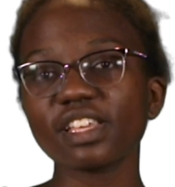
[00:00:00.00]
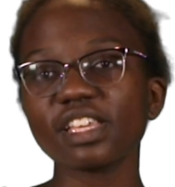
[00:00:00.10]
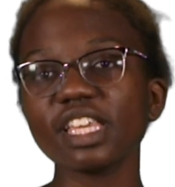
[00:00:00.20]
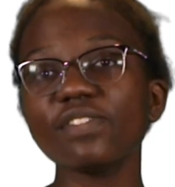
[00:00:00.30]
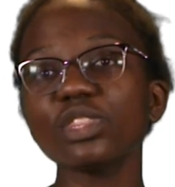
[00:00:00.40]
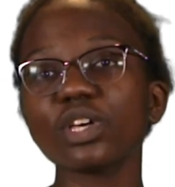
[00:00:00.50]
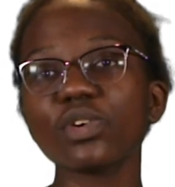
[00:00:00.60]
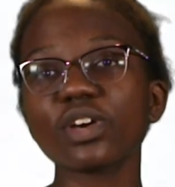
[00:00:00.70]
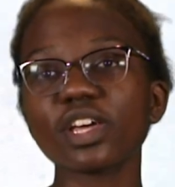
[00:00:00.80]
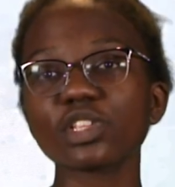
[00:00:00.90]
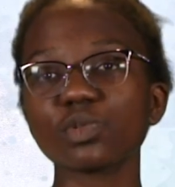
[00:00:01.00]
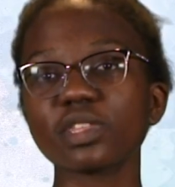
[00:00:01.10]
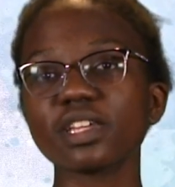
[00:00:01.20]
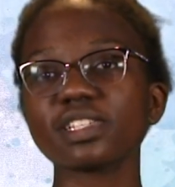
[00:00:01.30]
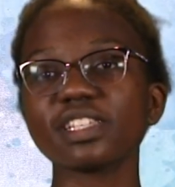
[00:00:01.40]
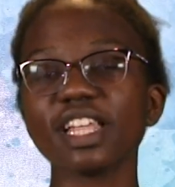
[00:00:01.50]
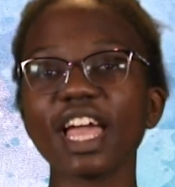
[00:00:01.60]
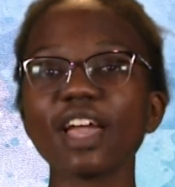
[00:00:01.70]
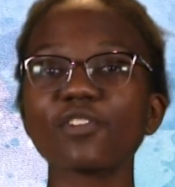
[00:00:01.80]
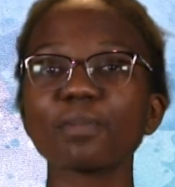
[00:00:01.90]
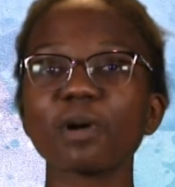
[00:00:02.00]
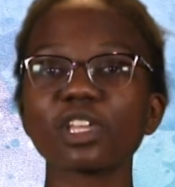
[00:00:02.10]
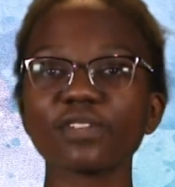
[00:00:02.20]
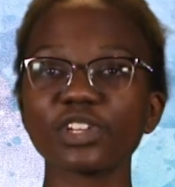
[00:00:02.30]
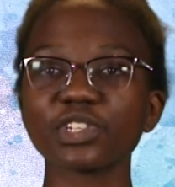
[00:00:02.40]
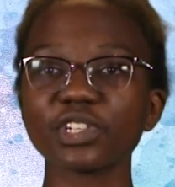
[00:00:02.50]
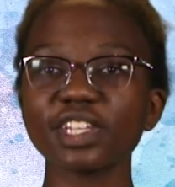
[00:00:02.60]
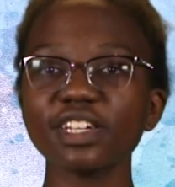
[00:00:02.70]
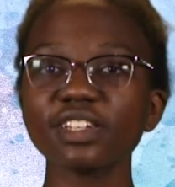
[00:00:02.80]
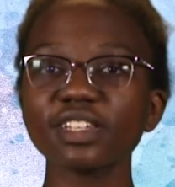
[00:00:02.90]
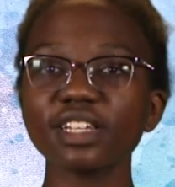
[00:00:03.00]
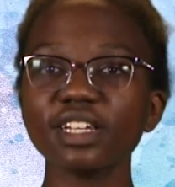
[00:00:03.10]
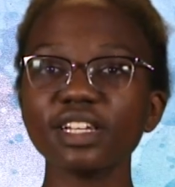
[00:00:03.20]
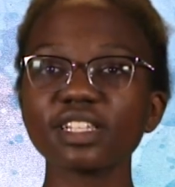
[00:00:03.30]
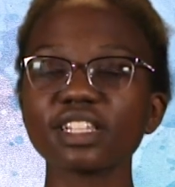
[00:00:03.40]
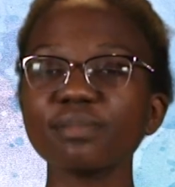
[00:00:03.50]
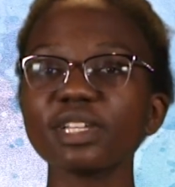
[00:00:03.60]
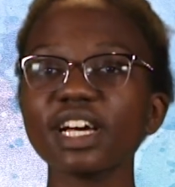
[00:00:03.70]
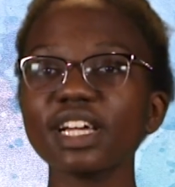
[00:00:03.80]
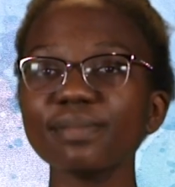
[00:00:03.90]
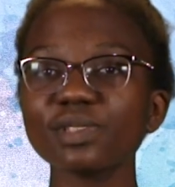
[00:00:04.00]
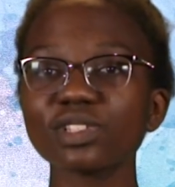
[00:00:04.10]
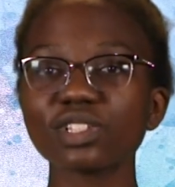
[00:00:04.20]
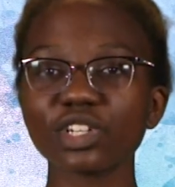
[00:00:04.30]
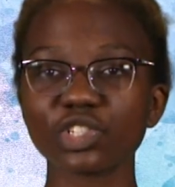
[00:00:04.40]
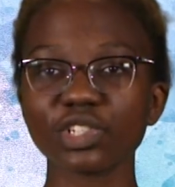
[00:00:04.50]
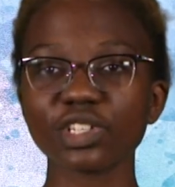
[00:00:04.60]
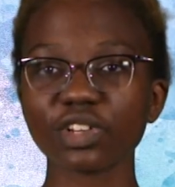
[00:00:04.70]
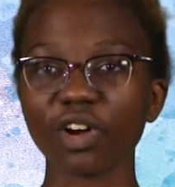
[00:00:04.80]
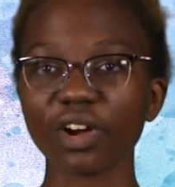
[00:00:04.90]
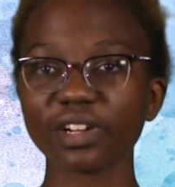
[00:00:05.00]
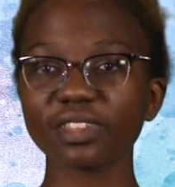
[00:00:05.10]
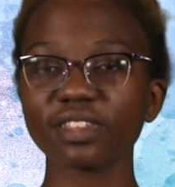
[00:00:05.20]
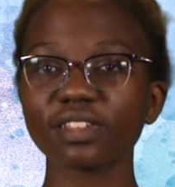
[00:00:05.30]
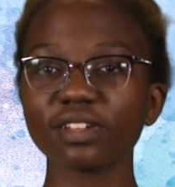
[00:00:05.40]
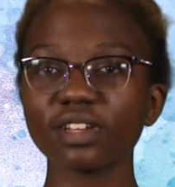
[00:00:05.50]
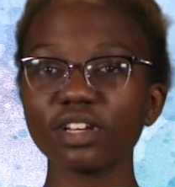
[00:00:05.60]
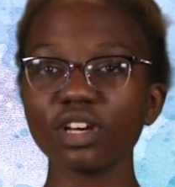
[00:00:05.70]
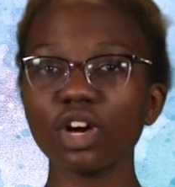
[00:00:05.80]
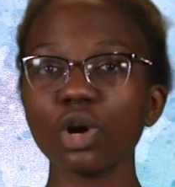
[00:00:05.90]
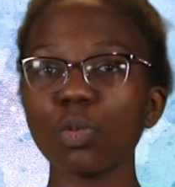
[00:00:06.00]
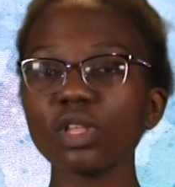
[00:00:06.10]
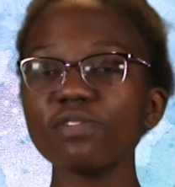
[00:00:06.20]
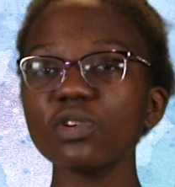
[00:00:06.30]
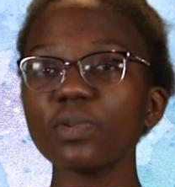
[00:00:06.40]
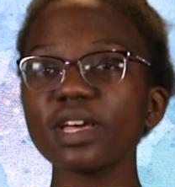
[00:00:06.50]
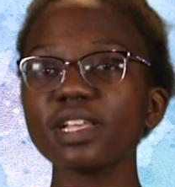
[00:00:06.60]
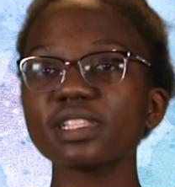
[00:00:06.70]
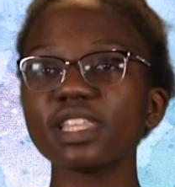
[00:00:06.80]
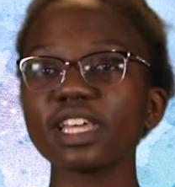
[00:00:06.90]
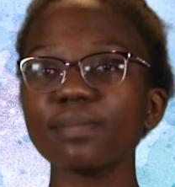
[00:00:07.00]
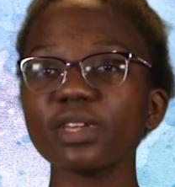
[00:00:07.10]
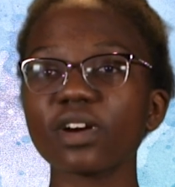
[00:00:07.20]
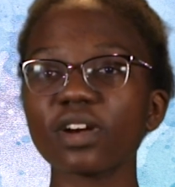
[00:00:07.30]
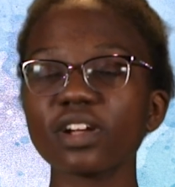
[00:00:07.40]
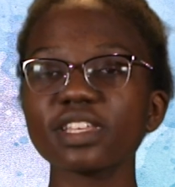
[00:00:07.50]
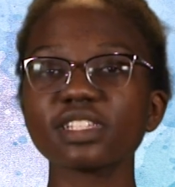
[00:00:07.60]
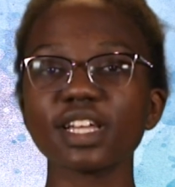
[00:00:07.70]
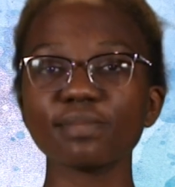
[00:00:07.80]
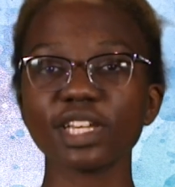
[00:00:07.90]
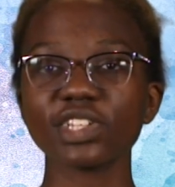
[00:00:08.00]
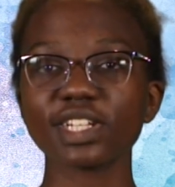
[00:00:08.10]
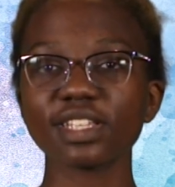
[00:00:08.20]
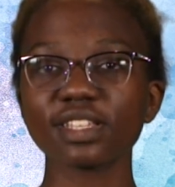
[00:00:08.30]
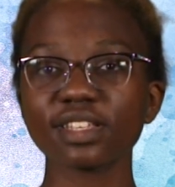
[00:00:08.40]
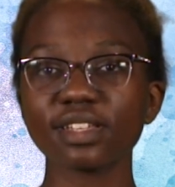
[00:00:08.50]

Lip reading: Even though God is with us in every part of our journey, sometimes our journeys are hard. One of the ways they can be hard is temptation.